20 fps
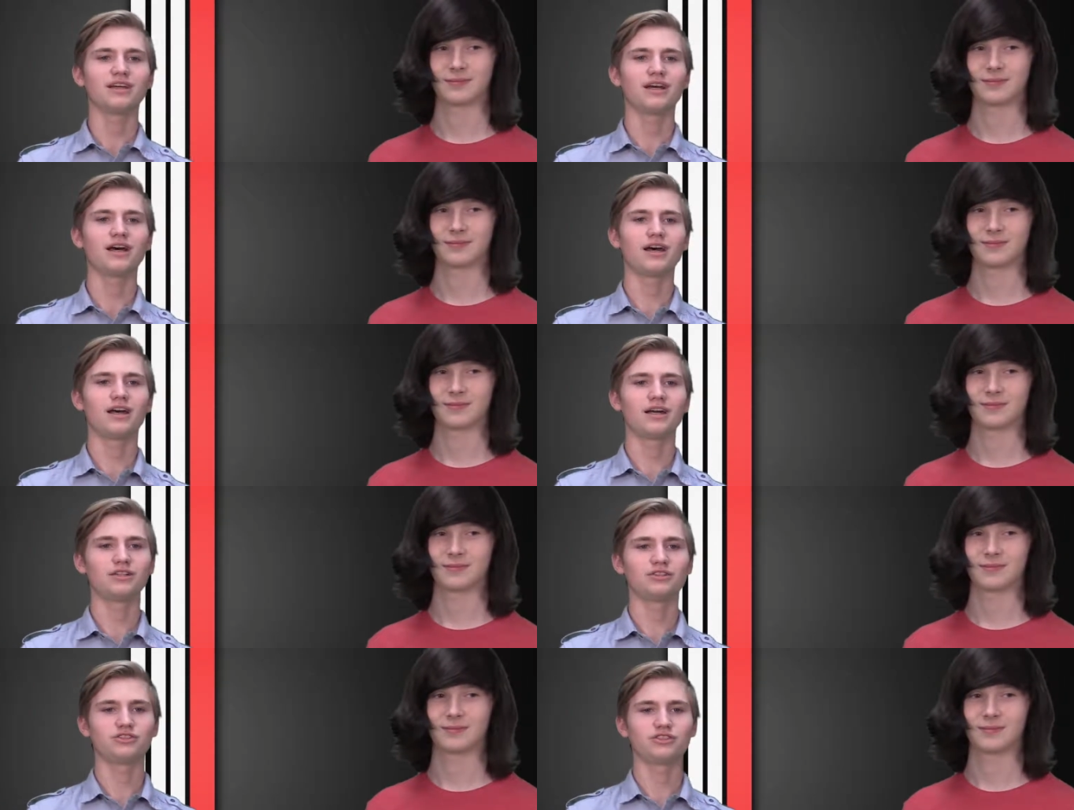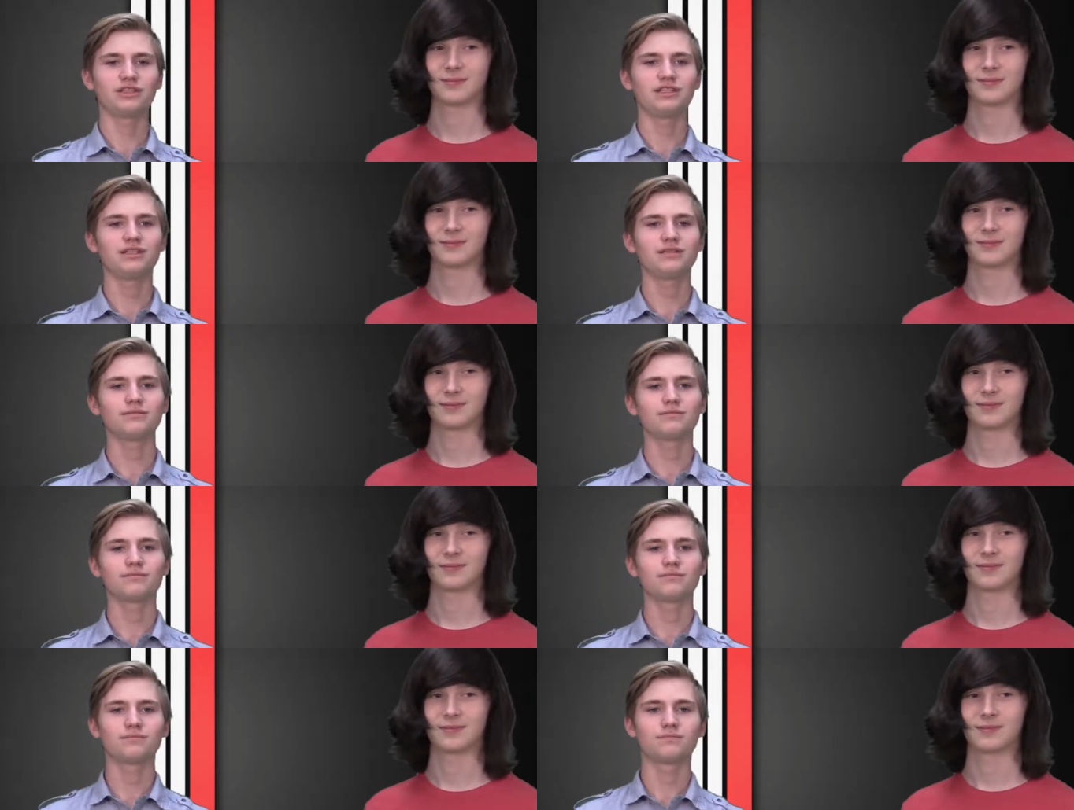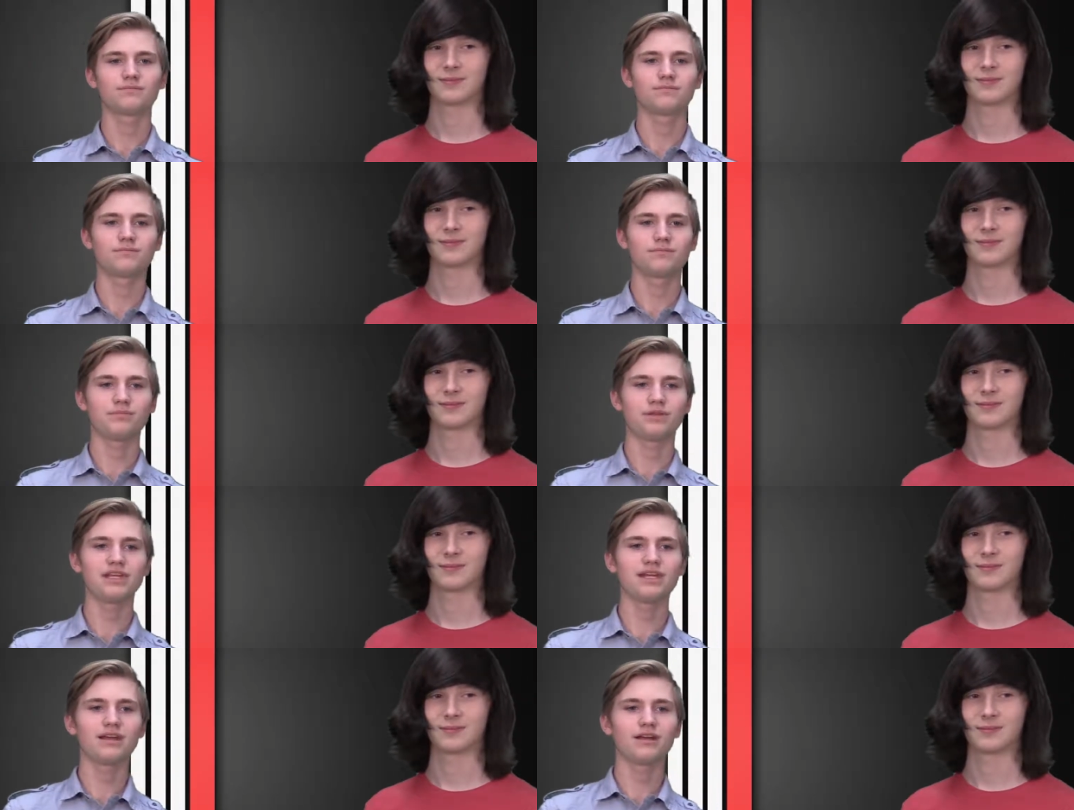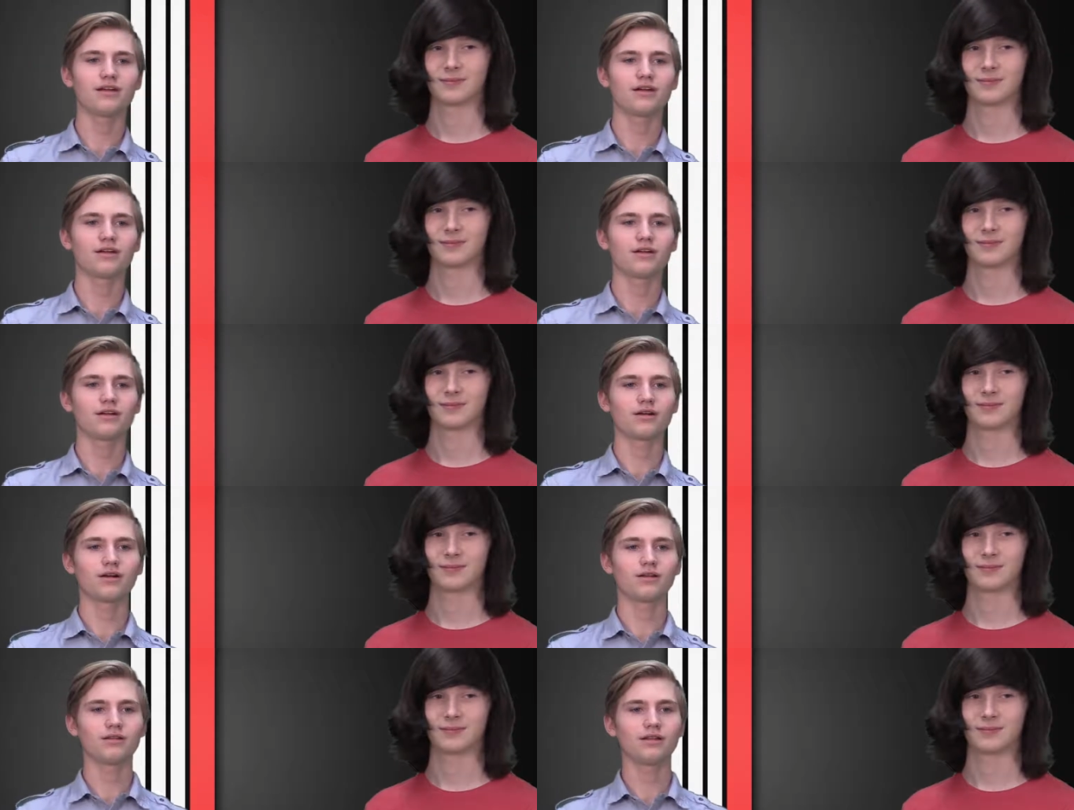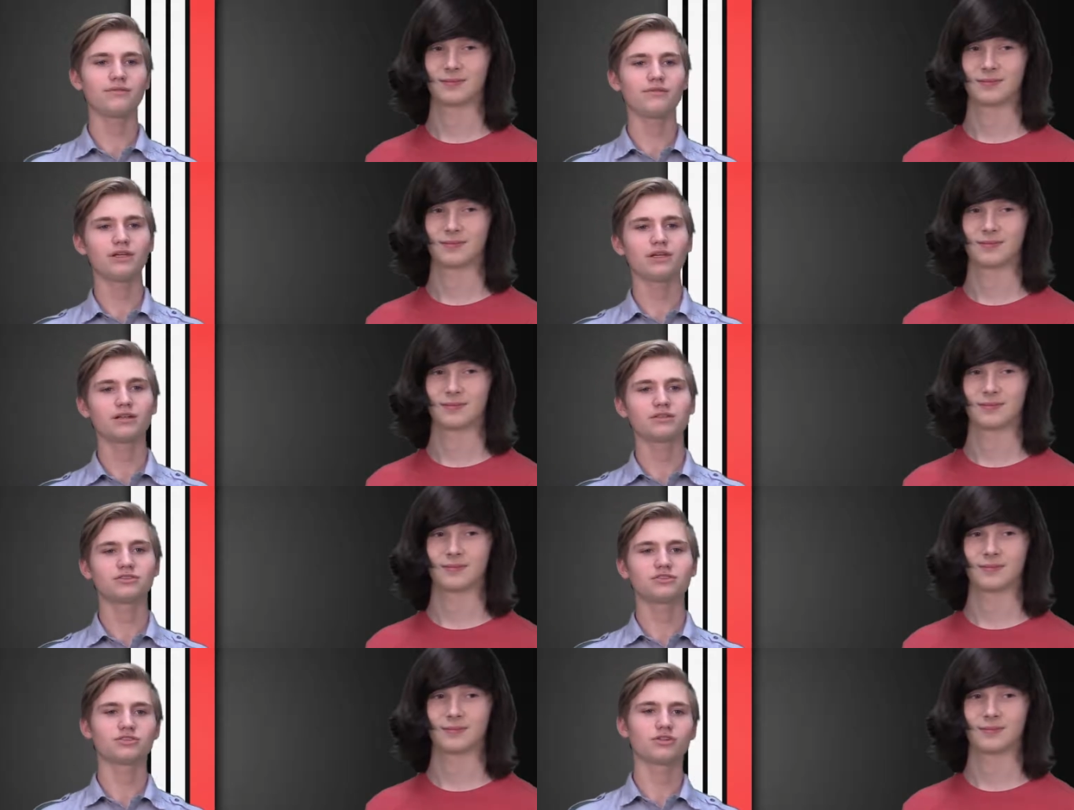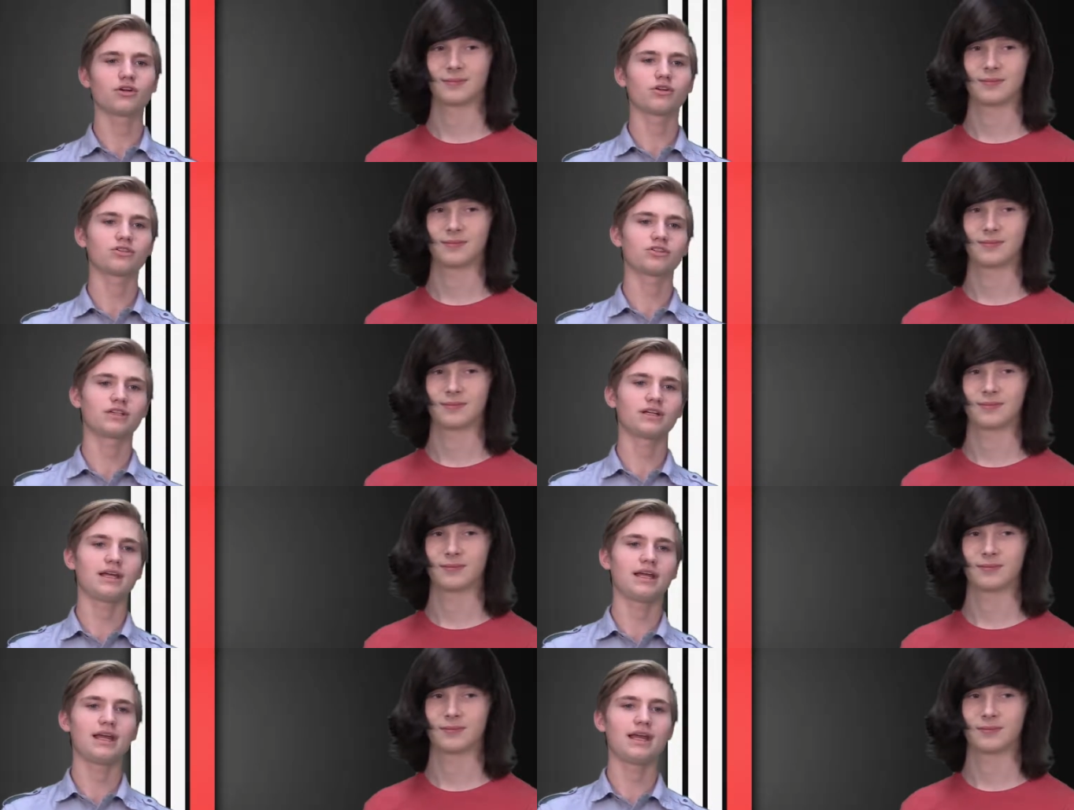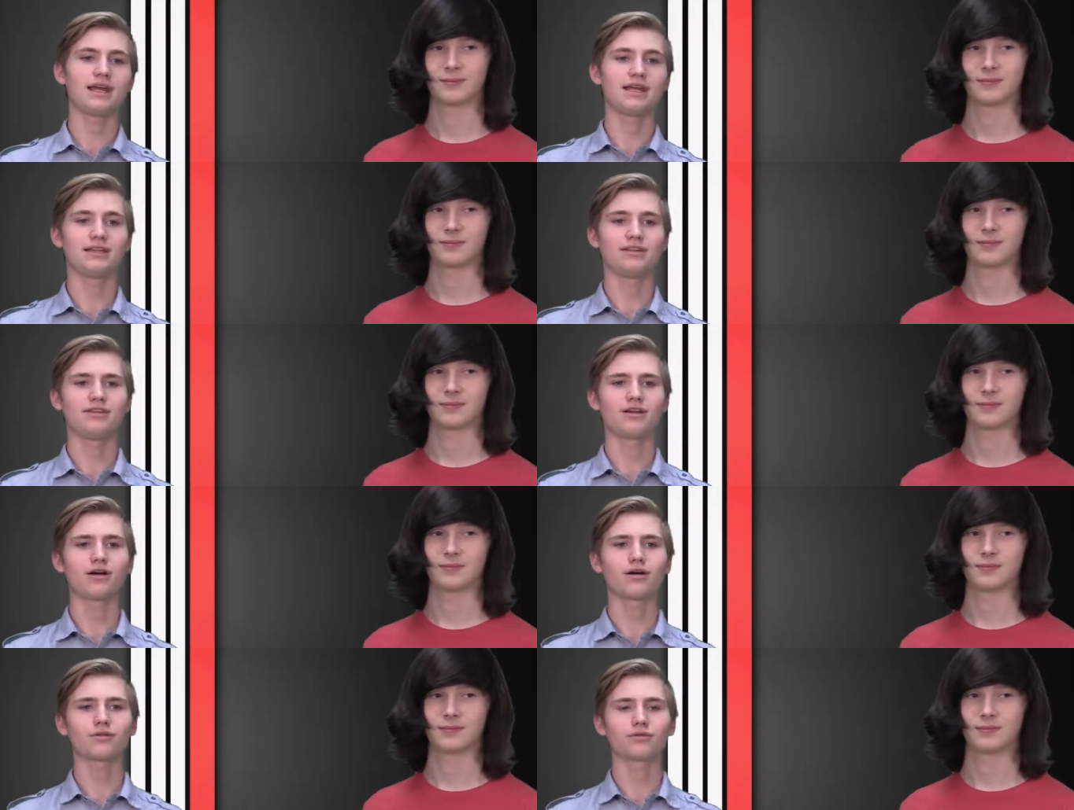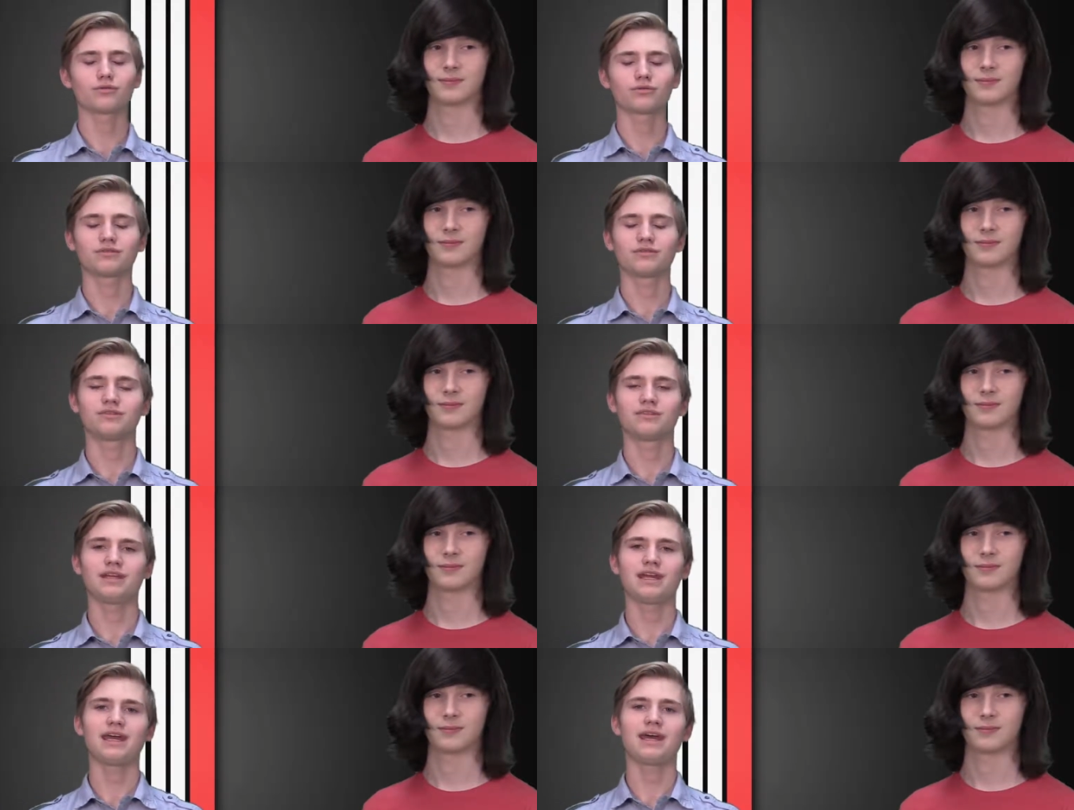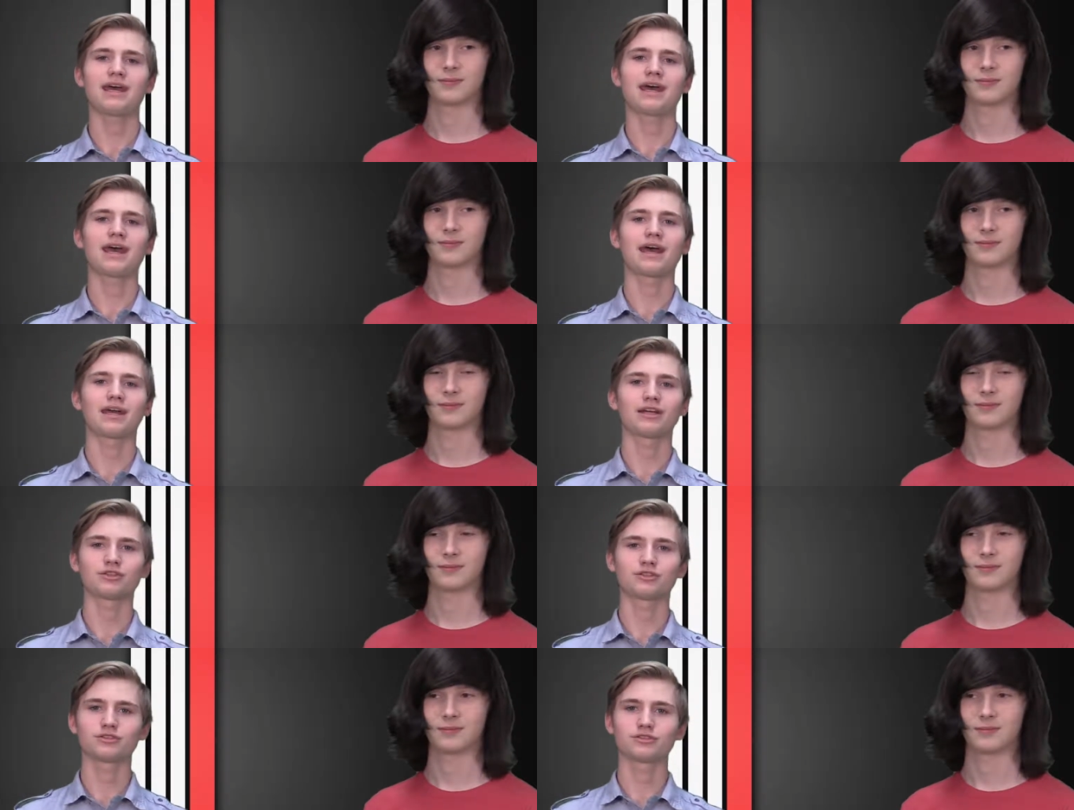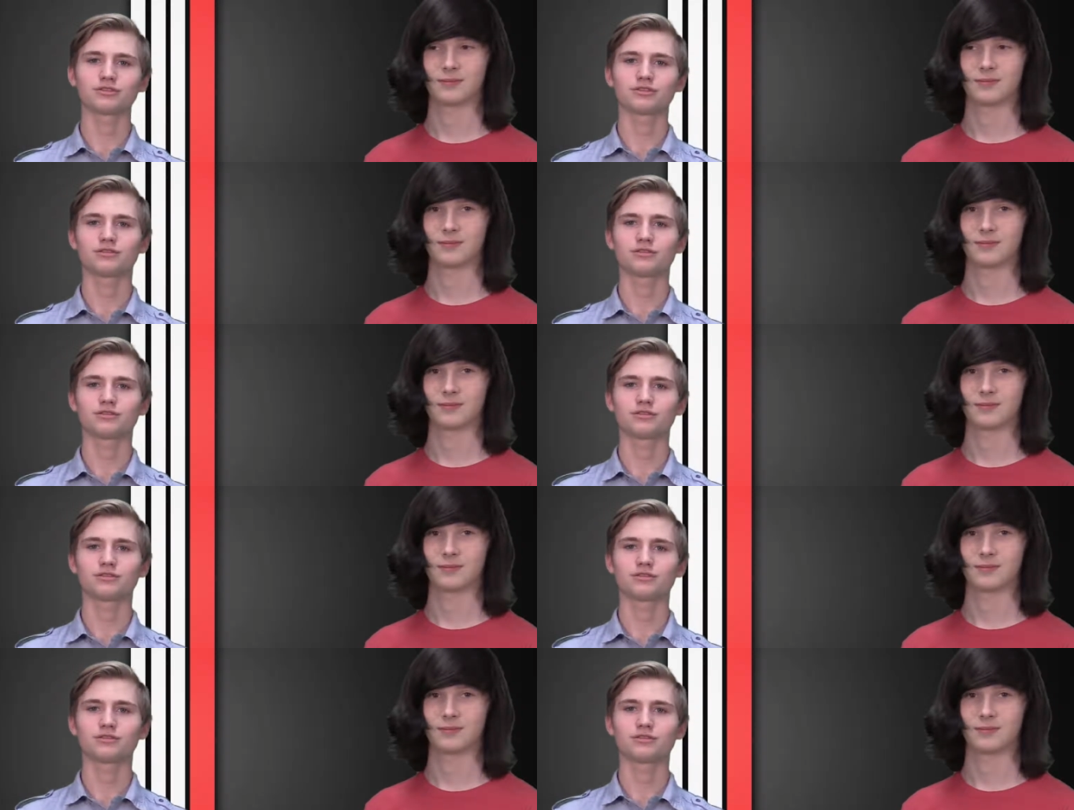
Speaker 1: uh, Jean Pierre, Olivia Sargent, and Donald Dash.